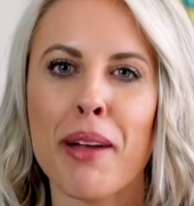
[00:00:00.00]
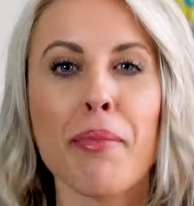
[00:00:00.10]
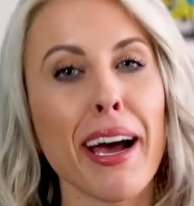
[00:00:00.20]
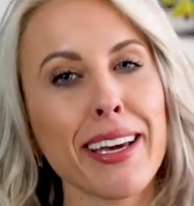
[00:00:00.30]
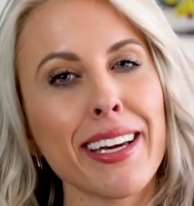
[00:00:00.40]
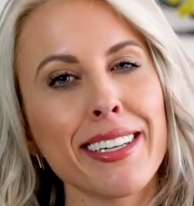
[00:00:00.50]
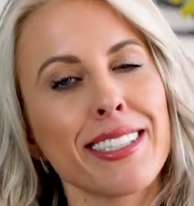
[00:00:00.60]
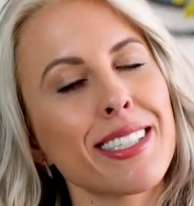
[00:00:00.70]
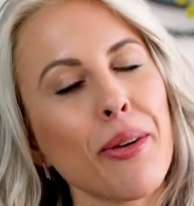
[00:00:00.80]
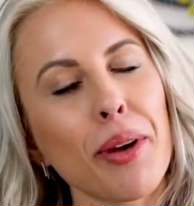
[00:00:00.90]
unpacking
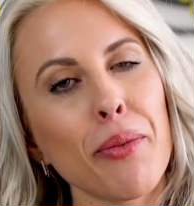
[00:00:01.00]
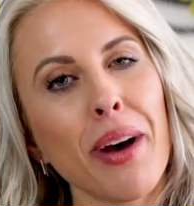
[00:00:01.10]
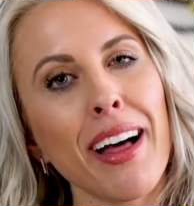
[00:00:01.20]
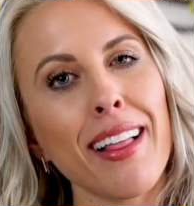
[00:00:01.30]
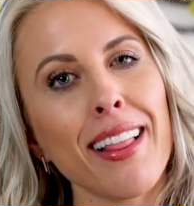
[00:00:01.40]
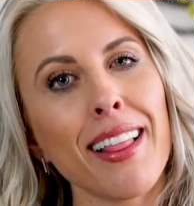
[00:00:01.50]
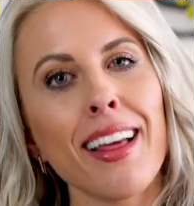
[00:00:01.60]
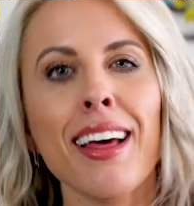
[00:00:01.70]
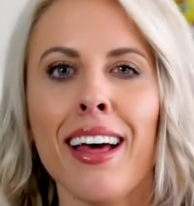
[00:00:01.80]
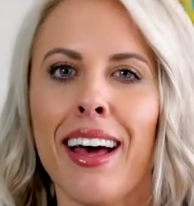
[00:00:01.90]
is going well
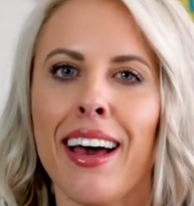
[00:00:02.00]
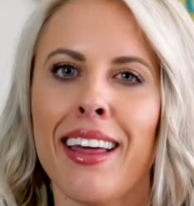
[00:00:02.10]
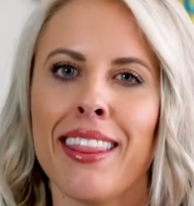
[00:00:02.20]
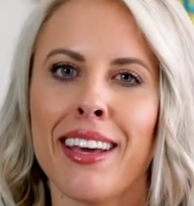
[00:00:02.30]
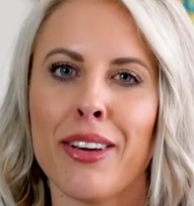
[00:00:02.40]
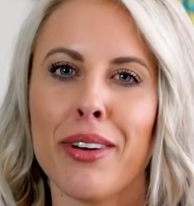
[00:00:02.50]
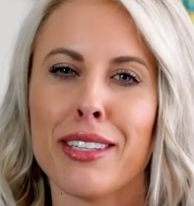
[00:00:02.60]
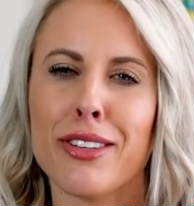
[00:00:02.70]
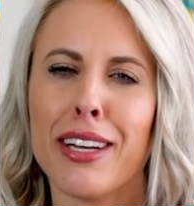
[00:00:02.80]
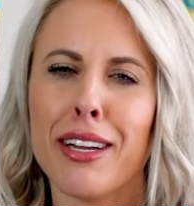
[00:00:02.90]
and that you
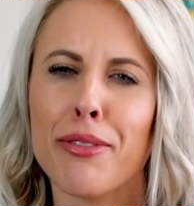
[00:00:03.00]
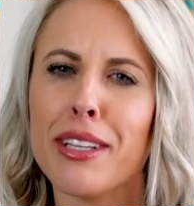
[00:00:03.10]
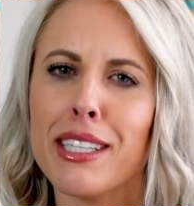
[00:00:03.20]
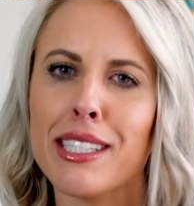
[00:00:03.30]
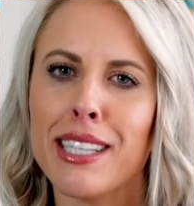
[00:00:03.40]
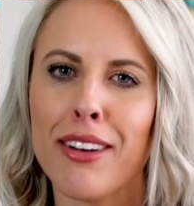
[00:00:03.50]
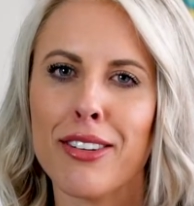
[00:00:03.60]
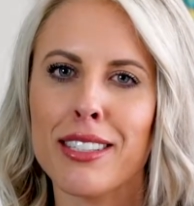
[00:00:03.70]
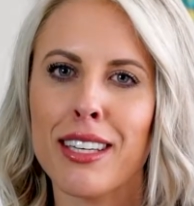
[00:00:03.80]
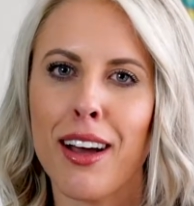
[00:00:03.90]
guys are getting really
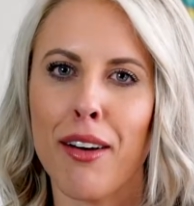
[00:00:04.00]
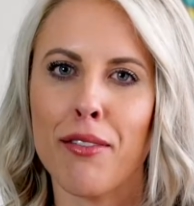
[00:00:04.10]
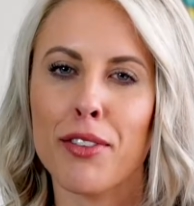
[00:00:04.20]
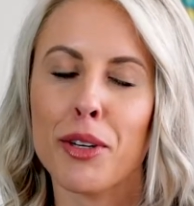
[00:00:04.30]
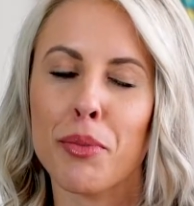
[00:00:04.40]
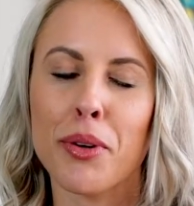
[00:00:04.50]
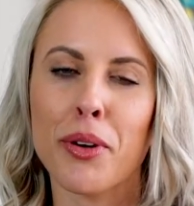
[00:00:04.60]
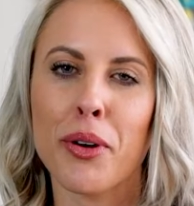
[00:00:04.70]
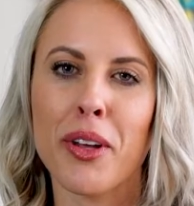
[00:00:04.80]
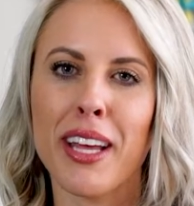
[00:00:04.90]
settled and
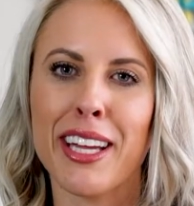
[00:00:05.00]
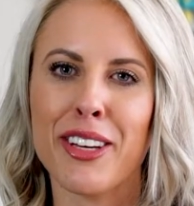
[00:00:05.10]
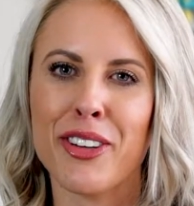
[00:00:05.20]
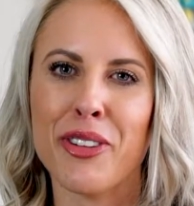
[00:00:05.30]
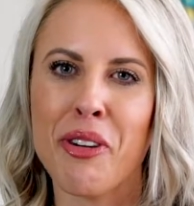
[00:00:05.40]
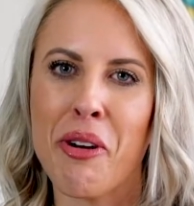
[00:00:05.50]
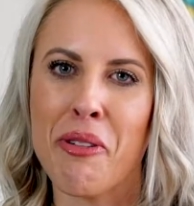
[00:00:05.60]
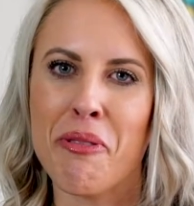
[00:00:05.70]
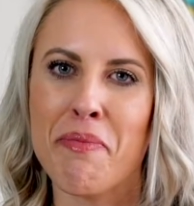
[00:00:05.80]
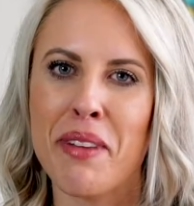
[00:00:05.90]
comfortable in your new
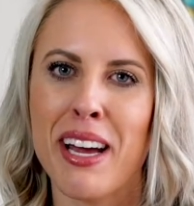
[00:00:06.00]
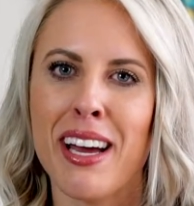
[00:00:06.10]
home.